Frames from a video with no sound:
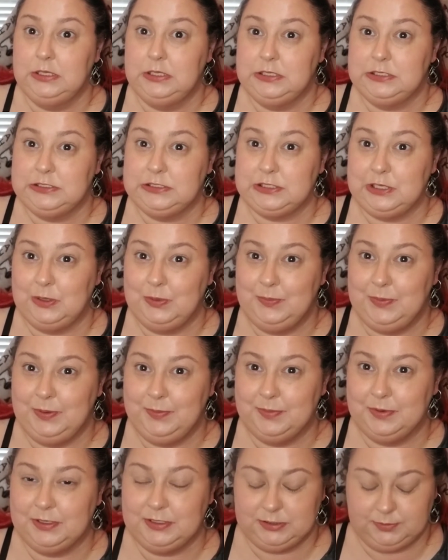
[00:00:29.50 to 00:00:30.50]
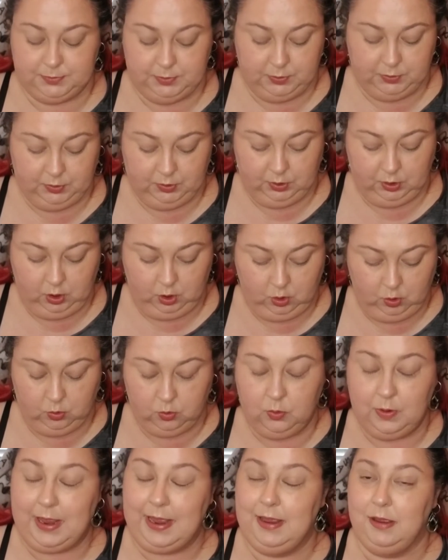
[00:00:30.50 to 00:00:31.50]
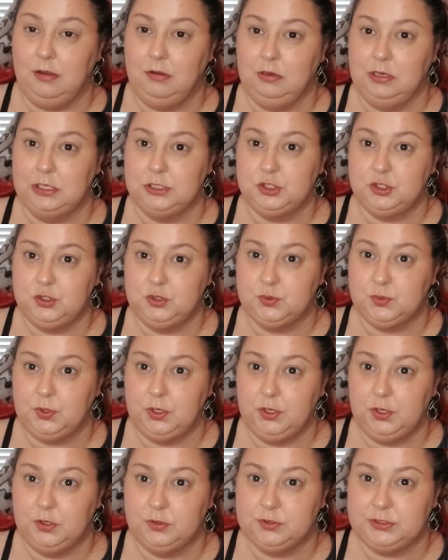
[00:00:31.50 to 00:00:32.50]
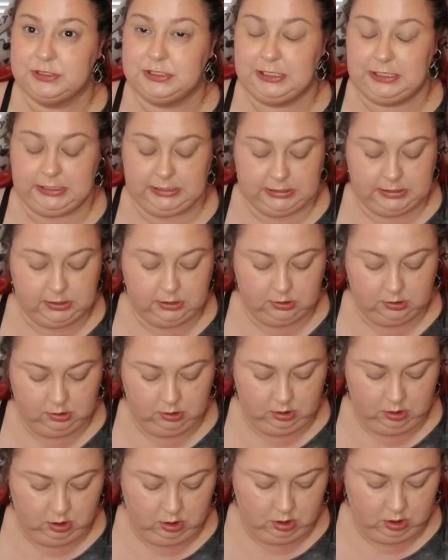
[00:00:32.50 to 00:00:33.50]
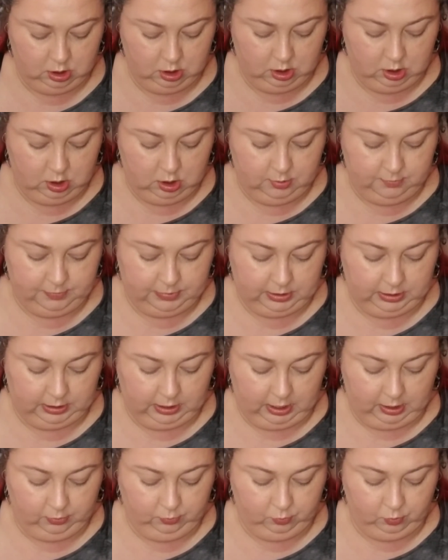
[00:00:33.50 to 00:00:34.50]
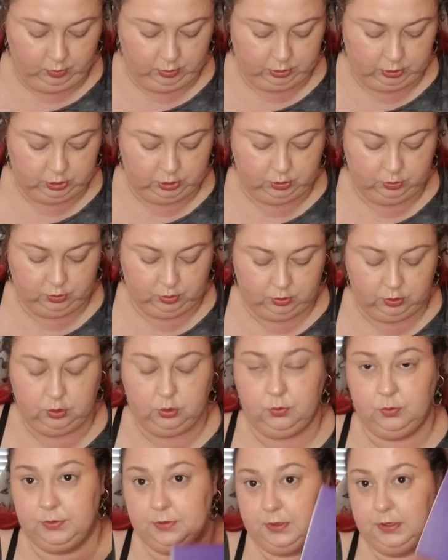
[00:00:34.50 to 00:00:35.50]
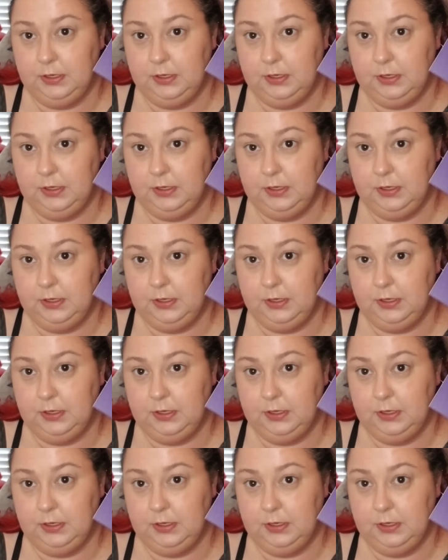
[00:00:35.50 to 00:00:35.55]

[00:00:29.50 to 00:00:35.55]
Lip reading: so me and my husband are going to go out and choose one of those to eat. But I wanted to do a look with the